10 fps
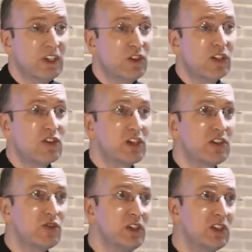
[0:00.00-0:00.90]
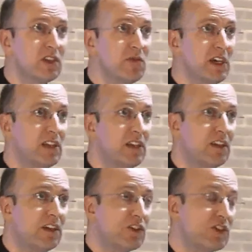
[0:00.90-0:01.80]
They try to reach the men,
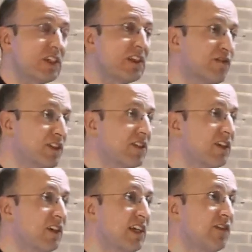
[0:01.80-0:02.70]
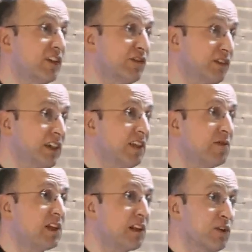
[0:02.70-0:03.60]
not just at the physical level, to feed
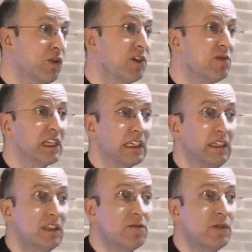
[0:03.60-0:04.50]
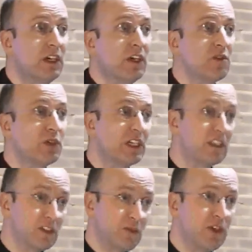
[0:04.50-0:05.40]
them and clothe them and clean them, but at
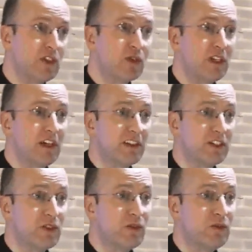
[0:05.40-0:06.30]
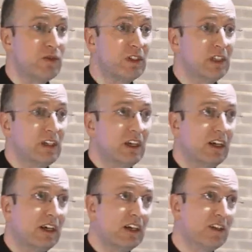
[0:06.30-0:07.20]
the spiritual level too.
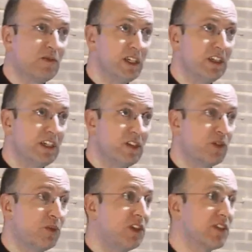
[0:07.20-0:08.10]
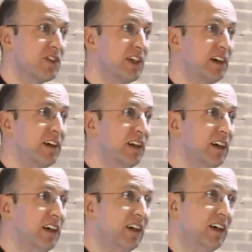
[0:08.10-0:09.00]
And the men, the indoor brothers there,
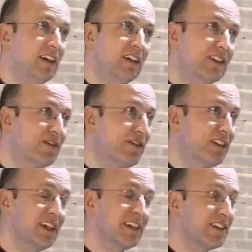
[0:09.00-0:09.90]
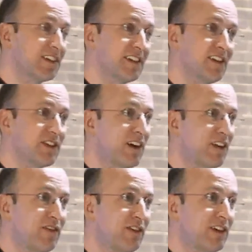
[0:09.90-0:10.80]
it's fantastic
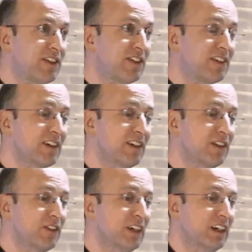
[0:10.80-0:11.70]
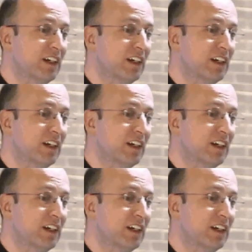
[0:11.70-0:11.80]
self-sacrifice, you know,